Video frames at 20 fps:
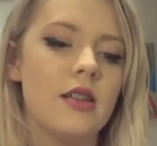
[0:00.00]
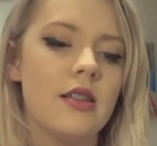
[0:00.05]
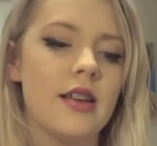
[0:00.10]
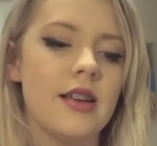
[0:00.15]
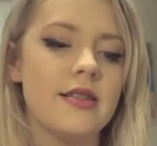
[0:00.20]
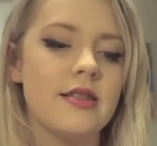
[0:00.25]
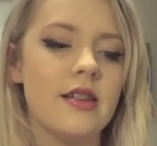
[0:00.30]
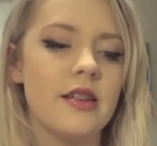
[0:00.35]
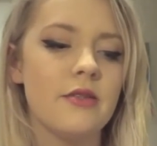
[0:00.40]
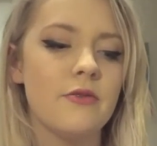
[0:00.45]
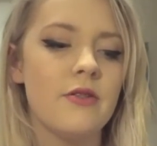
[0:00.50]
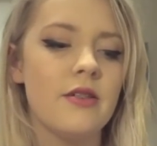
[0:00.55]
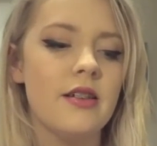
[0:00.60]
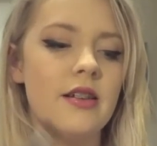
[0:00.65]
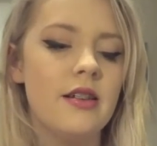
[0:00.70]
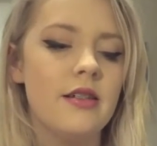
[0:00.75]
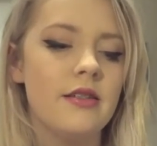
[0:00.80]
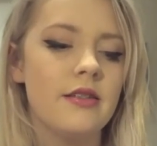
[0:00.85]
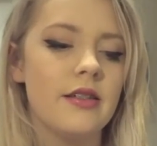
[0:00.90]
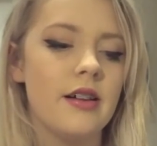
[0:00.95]
there's another
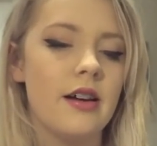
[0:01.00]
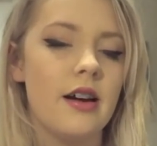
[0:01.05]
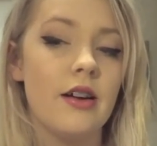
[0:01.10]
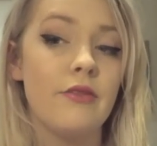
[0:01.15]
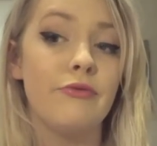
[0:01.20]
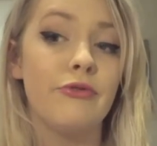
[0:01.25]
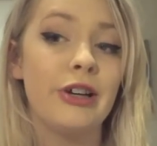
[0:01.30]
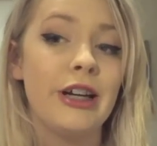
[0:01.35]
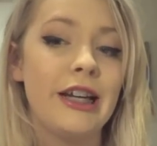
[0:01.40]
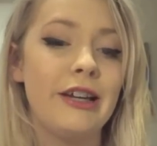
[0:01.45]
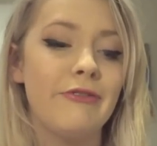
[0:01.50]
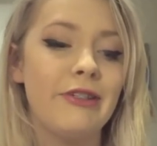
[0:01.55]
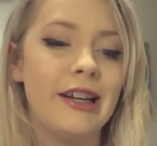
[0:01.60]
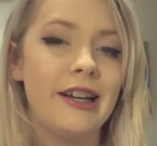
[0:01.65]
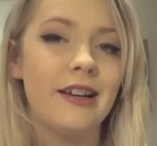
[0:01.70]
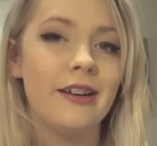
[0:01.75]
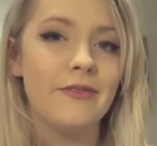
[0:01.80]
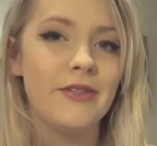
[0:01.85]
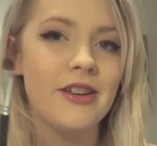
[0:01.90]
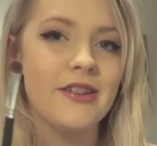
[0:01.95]
one that I
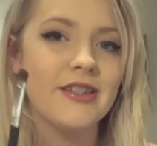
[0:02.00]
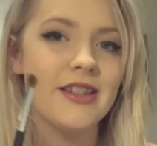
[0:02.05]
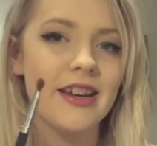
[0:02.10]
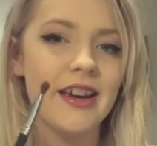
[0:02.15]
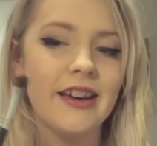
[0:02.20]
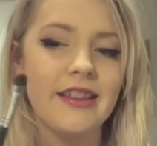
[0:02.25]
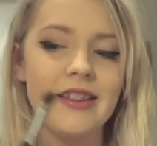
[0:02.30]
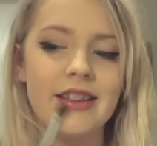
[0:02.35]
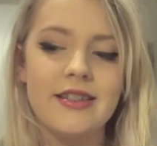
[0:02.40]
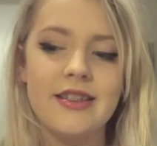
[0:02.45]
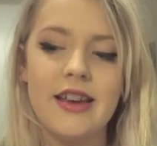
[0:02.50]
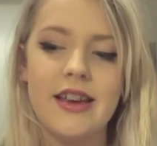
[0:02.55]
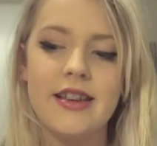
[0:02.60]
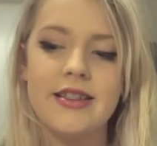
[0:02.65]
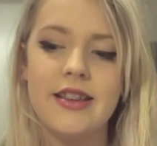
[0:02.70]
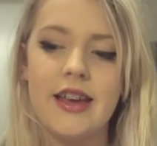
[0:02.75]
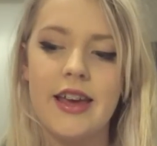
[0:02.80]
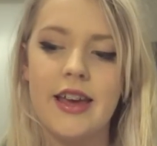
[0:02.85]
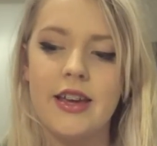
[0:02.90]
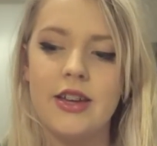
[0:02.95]
really love using, and this
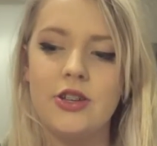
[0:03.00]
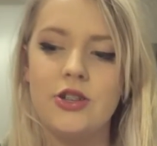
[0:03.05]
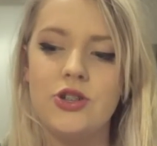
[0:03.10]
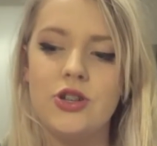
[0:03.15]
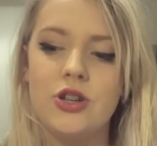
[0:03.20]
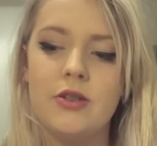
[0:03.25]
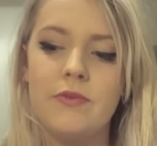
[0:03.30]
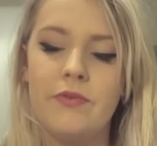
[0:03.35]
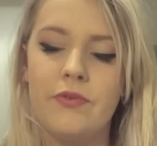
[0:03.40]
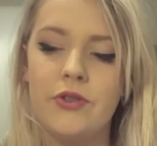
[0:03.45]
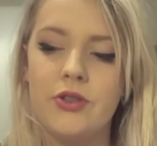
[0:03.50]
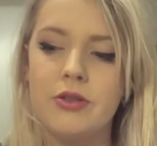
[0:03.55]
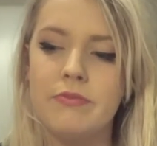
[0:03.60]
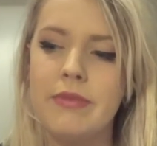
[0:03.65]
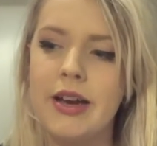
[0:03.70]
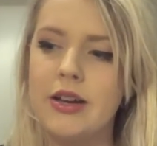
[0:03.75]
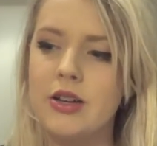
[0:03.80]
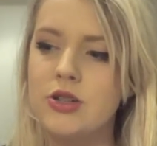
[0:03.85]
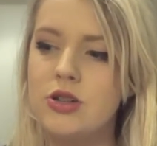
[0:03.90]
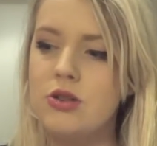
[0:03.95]
is a dupe for the
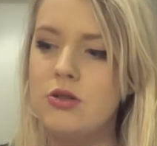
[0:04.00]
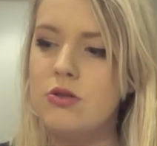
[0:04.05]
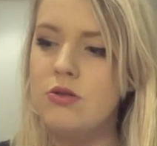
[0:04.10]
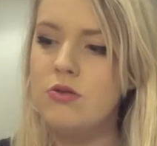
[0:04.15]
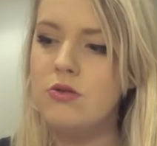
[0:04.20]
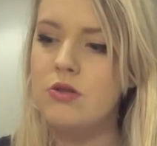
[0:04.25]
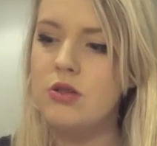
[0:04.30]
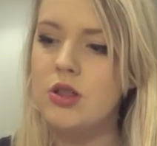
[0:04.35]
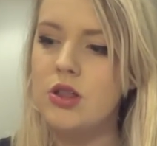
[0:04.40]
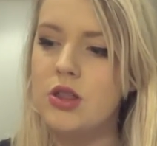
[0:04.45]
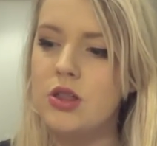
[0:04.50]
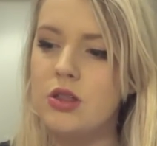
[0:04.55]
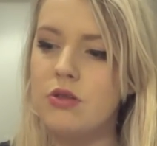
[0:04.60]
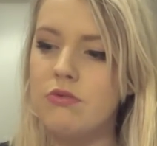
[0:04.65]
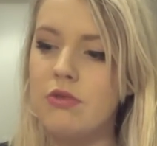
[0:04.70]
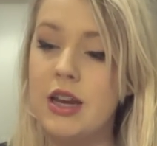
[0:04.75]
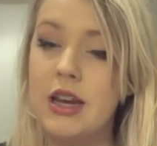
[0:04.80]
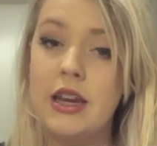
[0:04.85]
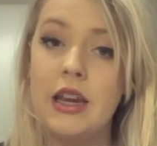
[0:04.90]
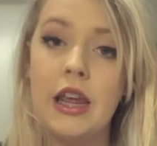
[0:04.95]
MAC
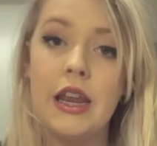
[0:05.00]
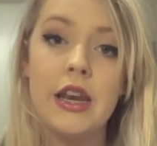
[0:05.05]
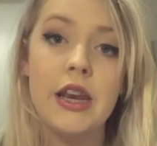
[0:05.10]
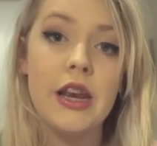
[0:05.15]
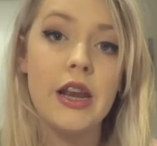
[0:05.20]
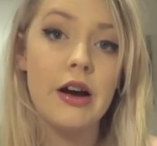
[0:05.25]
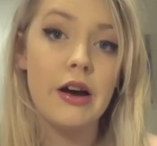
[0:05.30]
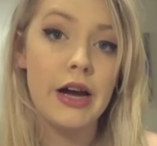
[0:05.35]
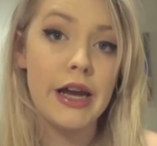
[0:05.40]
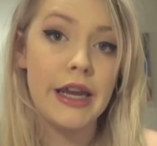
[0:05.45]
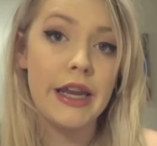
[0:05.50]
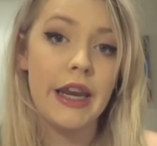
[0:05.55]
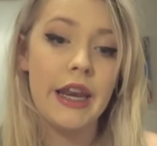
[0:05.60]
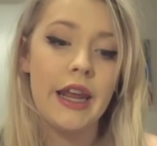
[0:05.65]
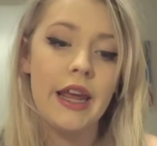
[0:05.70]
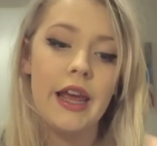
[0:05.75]
239.